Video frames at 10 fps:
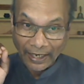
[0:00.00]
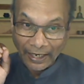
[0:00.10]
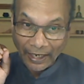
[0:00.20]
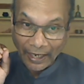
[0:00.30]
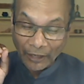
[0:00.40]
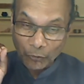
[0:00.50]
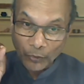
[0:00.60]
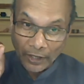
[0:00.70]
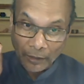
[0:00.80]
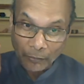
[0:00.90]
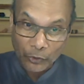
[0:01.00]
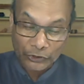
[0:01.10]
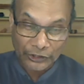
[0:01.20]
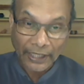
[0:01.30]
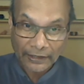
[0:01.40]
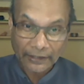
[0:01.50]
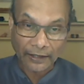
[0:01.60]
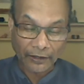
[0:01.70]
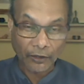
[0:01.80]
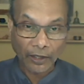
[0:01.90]
and we are projecting
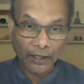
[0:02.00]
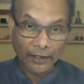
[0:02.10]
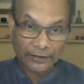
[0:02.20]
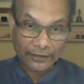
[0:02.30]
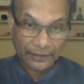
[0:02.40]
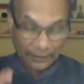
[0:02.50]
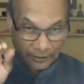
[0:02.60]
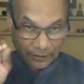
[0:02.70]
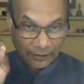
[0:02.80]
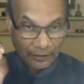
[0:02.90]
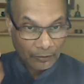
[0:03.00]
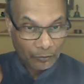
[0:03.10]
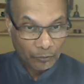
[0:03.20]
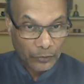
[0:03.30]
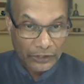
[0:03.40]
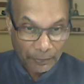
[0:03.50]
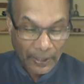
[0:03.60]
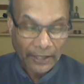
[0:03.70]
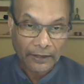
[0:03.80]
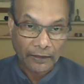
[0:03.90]
Goliath's
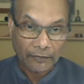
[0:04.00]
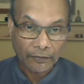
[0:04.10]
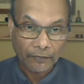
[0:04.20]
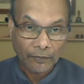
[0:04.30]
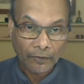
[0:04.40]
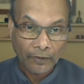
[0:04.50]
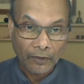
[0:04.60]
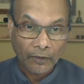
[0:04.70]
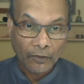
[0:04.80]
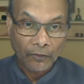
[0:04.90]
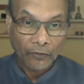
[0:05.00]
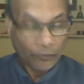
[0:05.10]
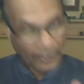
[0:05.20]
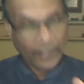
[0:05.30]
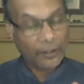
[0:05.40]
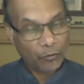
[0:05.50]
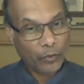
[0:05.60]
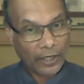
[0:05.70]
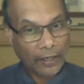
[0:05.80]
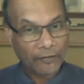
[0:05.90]
perspective, then we
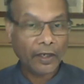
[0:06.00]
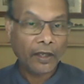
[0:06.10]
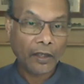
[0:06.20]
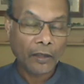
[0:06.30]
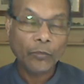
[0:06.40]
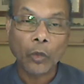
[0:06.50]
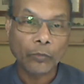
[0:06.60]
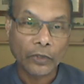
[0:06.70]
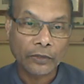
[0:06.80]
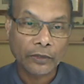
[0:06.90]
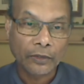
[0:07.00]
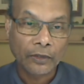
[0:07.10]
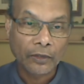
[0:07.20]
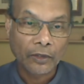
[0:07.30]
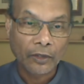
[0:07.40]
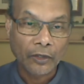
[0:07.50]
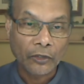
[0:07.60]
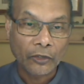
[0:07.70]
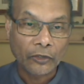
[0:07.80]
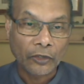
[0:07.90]
have an aha moment.
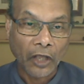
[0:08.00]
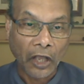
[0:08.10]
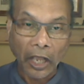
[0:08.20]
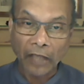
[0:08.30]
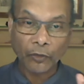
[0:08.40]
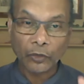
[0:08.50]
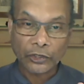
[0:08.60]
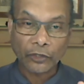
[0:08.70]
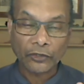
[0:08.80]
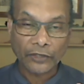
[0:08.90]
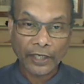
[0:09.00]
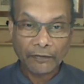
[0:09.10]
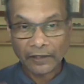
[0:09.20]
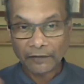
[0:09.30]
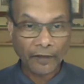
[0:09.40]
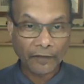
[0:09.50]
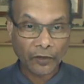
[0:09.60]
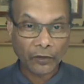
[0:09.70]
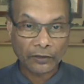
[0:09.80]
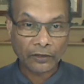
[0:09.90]
I've also got David if I've
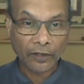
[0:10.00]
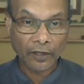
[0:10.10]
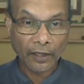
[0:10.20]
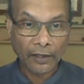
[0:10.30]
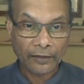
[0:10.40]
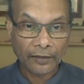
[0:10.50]
got the Goliath.